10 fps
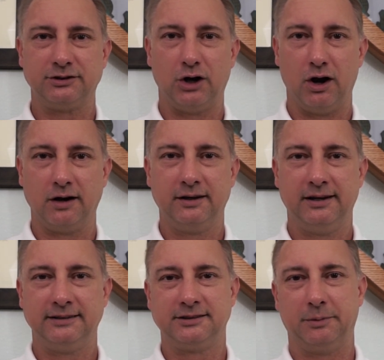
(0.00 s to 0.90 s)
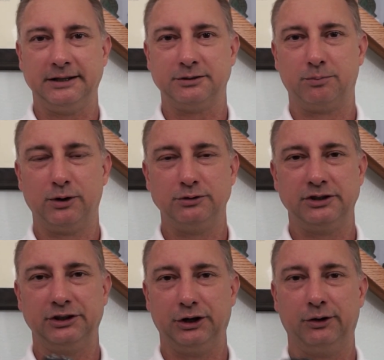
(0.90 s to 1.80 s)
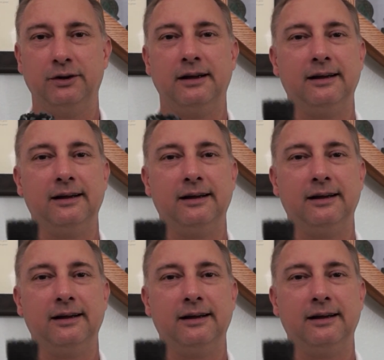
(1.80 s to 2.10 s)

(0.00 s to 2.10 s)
dark, somebody's approaching you,